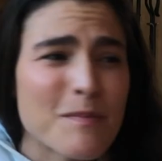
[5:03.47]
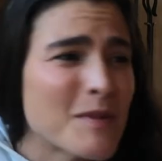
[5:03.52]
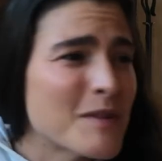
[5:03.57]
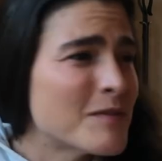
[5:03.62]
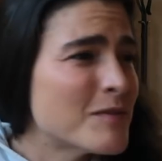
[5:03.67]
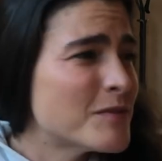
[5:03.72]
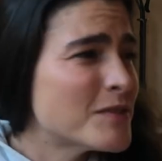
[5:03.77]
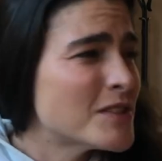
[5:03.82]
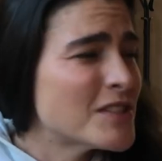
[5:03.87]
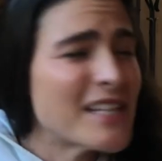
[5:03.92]

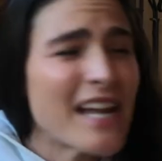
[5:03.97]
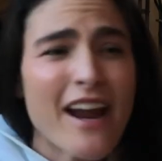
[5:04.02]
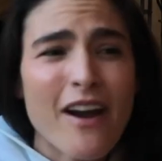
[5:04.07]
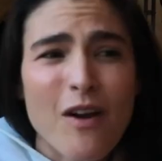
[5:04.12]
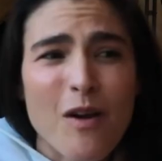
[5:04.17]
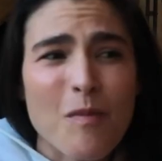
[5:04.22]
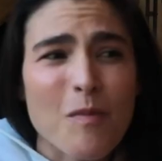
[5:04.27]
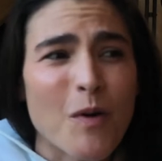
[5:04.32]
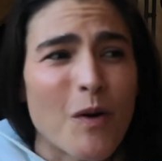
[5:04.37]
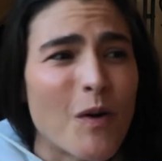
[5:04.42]
It's
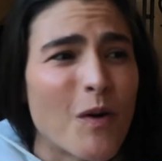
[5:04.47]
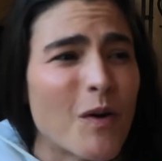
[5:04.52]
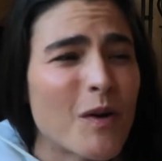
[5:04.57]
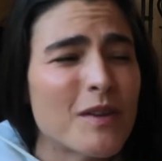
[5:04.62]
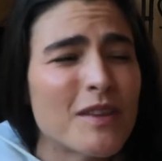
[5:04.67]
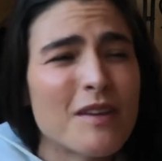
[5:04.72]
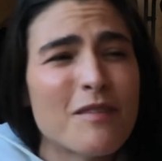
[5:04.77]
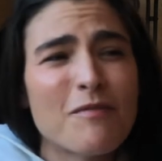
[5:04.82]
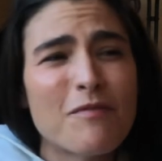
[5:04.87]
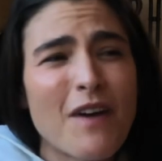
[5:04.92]
terrible.
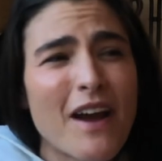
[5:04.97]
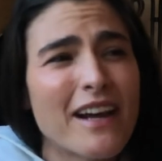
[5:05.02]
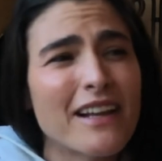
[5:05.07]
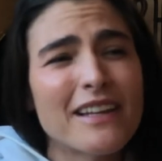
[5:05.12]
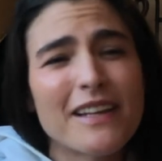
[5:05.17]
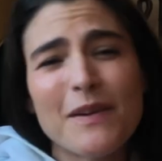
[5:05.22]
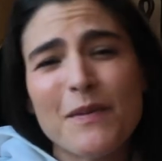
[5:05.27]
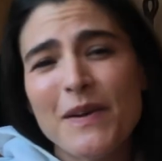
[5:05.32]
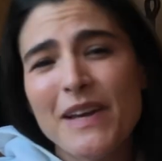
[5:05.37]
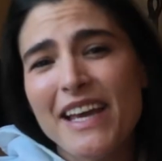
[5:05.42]
And then
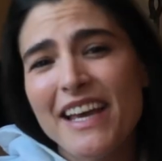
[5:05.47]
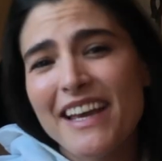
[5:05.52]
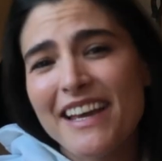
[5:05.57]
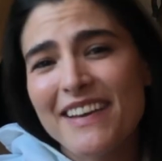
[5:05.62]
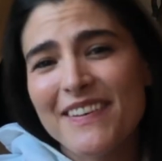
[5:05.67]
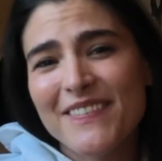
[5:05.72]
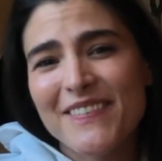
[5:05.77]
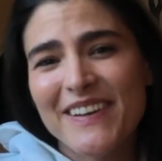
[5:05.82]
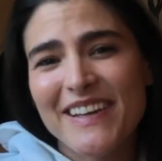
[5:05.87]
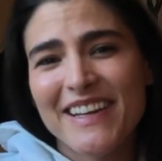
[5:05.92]
finally
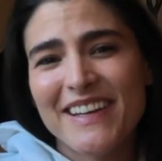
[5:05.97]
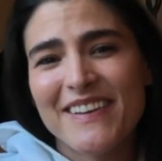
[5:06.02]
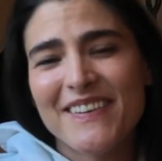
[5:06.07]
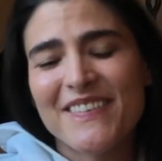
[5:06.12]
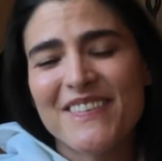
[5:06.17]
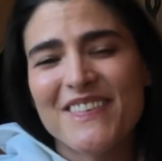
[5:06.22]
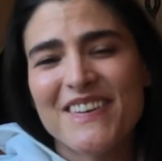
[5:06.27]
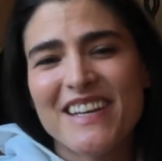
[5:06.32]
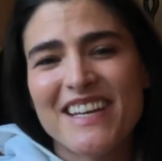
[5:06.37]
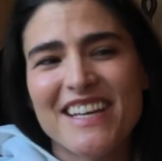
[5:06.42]

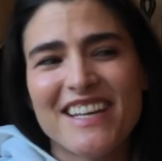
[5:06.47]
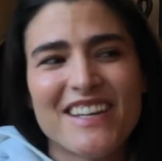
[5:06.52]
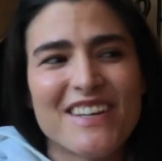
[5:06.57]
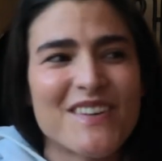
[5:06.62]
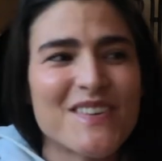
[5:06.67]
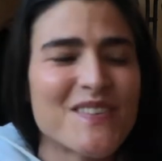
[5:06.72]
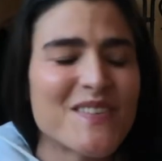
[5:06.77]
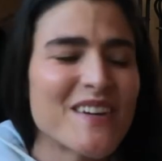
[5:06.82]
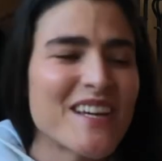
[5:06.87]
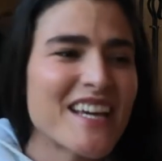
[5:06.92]

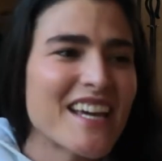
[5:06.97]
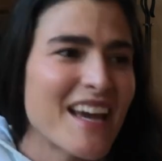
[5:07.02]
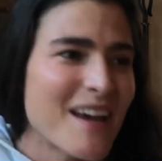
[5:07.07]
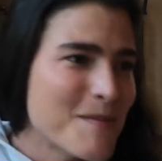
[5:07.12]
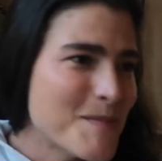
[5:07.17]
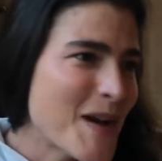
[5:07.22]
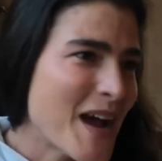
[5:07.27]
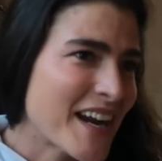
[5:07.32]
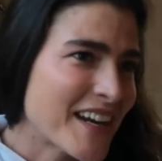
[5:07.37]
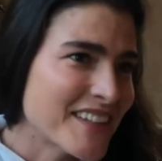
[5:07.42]
we
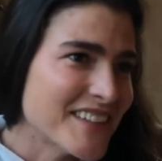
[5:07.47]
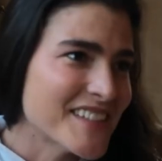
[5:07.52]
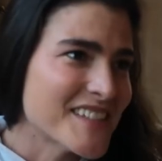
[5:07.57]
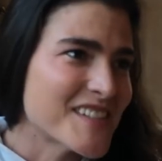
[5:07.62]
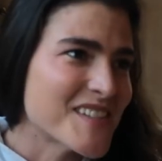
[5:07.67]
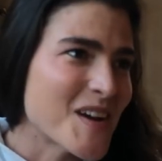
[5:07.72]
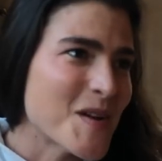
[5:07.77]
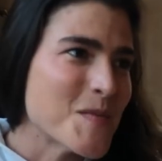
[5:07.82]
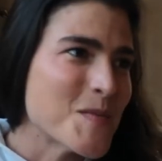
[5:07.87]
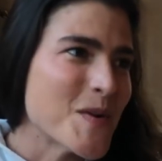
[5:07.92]
get back on the
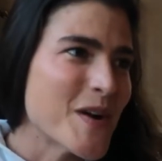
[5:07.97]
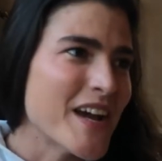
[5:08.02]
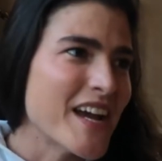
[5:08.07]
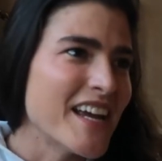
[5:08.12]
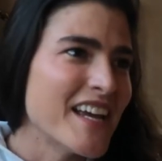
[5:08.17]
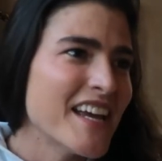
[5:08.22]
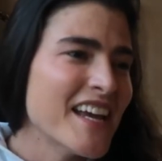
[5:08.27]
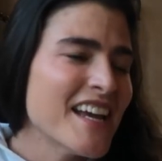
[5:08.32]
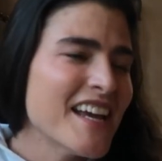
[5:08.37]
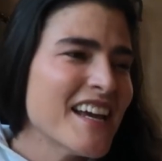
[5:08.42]

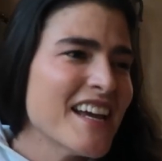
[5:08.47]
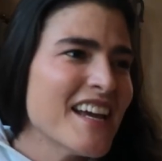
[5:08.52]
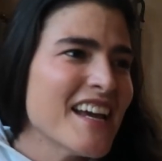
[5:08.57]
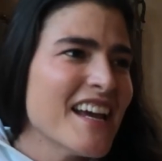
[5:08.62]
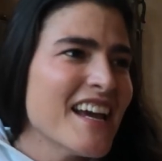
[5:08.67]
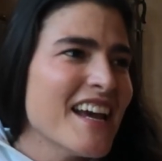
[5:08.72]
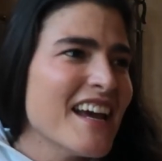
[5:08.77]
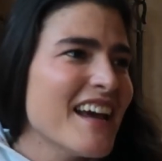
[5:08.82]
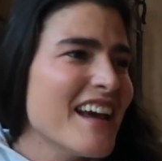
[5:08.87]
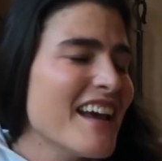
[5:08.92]
subway
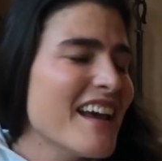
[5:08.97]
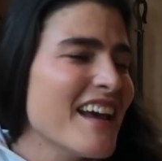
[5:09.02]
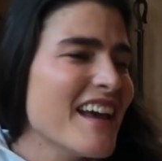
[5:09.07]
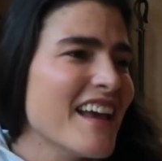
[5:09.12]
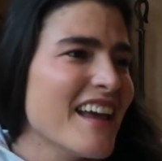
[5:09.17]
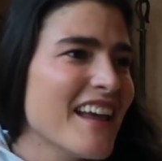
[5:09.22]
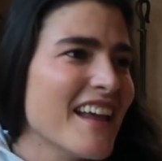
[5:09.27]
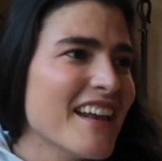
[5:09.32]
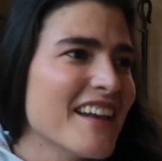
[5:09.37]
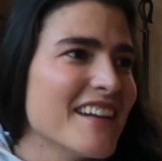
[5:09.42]

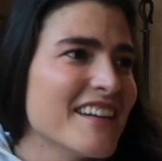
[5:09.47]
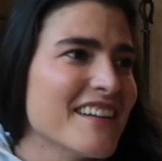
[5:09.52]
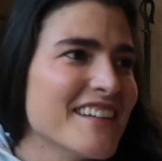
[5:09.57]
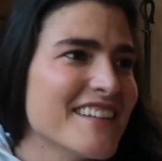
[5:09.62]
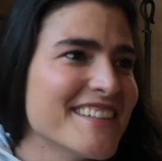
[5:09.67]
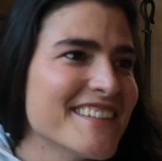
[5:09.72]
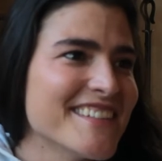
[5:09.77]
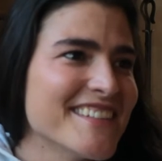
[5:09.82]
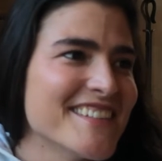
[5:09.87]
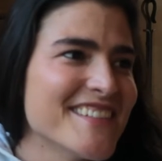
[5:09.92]

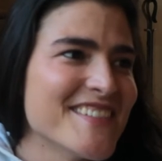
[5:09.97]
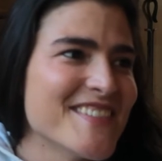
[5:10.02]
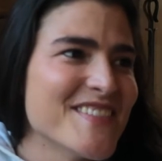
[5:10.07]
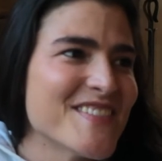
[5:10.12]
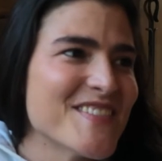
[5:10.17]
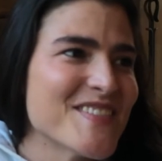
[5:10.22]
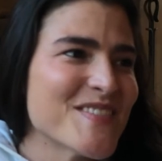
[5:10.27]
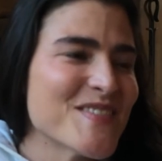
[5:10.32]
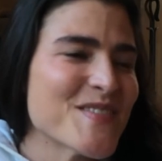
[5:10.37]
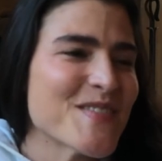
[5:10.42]
and
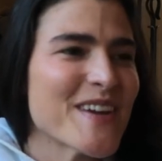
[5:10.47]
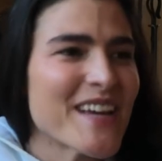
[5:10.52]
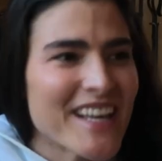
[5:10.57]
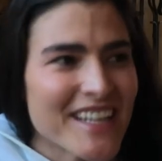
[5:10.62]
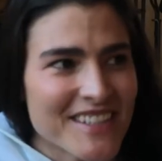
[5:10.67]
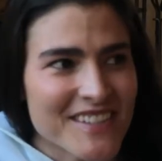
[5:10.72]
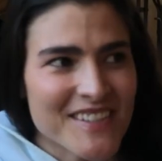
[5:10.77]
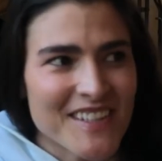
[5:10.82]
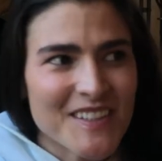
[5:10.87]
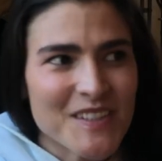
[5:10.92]
we
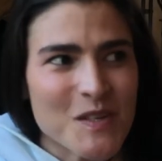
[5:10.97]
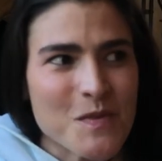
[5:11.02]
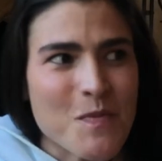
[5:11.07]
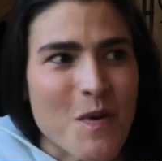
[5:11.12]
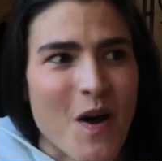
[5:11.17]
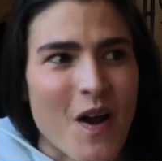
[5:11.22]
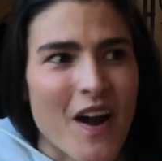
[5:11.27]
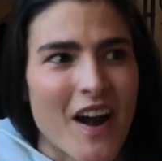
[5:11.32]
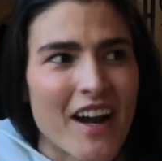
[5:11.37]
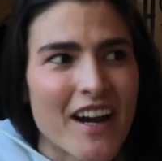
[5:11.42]
get to Central
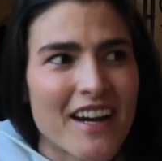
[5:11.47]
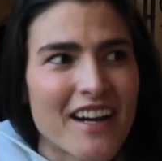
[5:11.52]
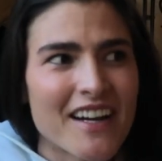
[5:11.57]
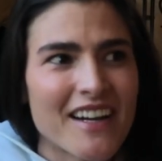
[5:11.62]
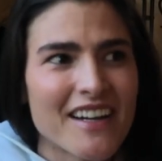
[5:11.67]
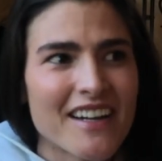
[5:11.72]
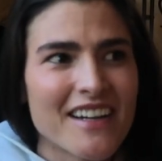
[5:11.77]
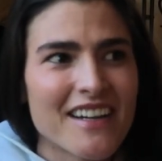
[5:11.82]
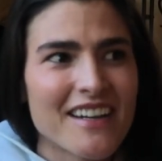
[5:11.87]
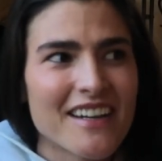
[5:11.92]
Park,
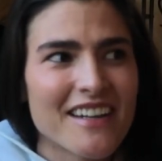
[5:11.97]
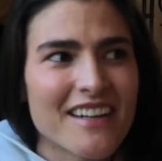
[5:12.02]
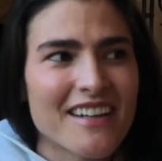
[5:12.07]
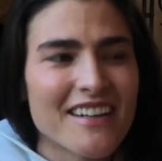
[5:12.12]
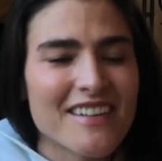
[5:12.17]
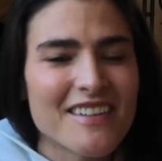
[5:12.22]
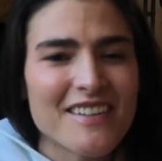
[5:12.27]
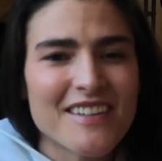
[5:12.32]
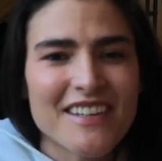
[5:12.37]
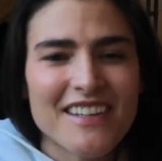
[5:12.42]

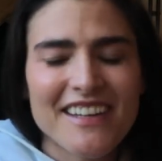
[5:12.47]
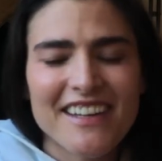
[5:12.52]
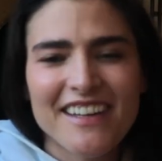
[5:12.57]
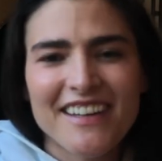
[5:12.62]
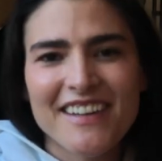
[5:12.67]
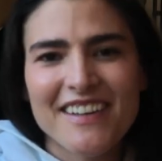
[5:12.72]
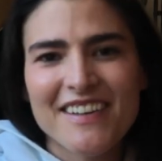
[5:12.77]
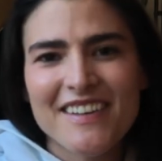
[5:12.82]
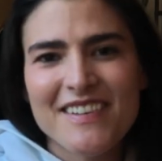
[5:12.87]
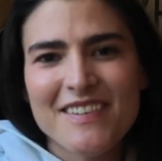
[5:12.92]

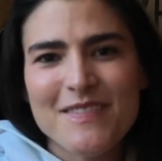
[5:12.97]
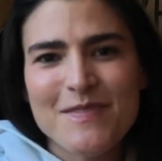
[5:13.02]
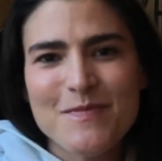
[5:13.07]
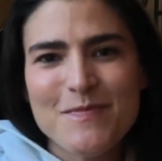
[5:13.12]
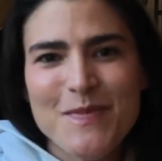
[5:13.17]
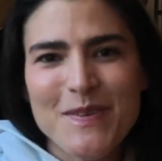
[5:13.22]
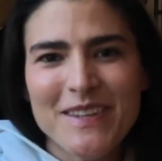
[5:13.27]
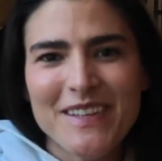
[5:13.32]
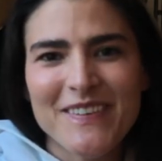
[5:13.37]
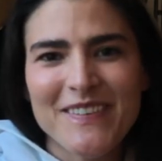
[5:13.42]

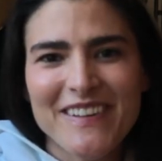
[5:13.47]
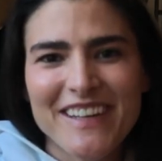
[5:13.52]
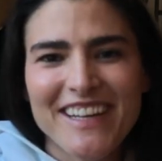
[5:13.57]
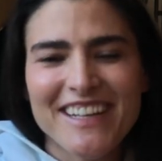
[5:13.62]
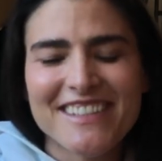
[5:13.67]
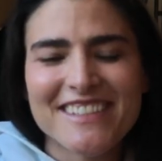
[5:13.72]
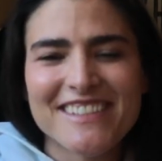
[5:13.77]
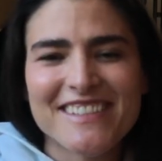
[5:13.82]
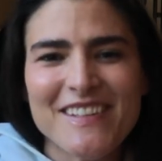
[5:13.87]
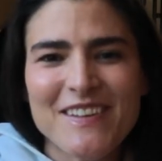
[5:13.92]
but then we
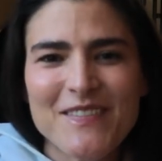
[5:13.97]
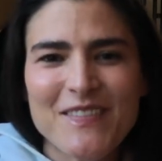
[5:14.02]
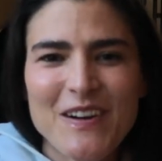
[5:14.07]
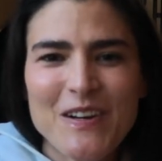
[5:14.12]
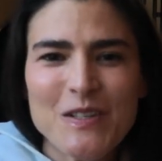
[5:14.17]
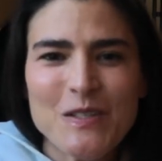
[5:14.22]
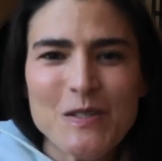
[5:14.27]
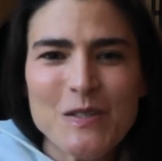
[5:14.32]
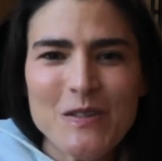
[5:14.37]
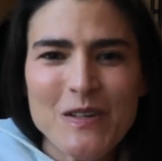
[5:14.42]
got to see
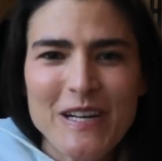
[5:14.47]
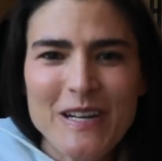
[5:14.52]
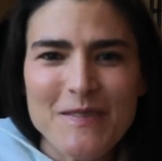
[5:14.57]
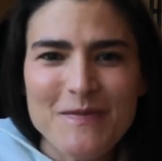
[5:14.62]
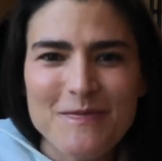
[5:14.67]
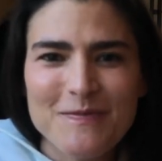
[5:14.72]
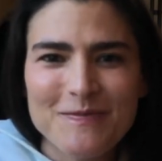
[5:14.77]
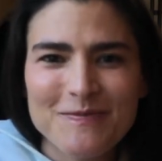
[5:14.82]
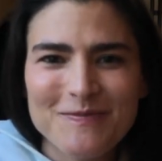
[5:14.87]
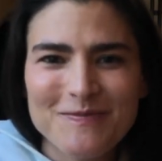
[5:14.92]
Meryl
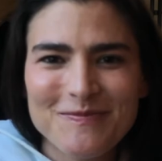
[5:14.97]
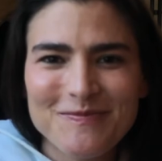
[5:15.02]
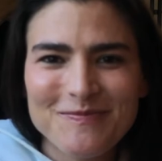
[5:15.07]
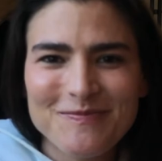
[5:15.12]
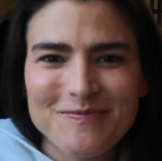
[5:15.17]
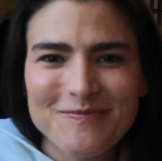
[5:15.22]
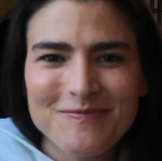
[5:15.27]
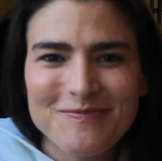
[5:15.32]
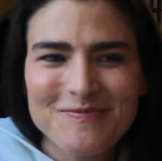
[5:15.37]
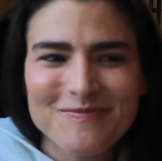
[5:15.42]
Streep
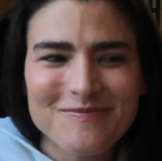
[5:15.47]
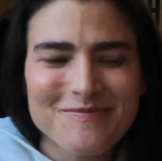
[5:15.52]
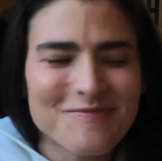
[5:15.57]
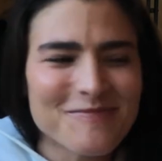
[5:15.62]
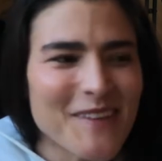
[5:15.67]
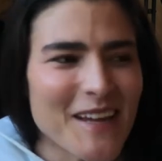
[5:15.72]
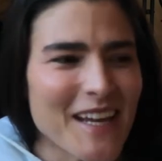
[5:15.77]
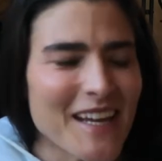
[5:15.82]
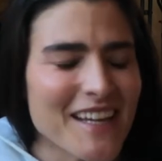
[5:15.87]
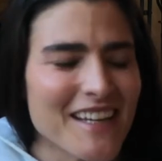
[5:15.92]

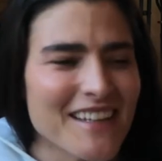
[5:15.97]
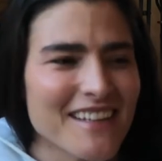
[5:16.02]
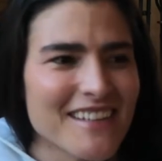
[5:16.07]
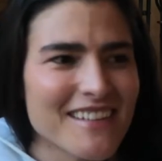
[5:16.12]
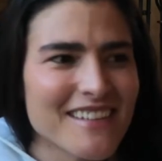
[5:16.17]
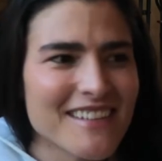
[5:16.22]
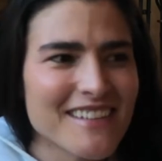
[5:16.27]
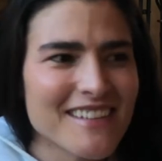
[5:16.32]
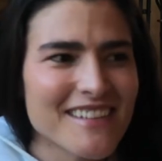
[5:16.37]
being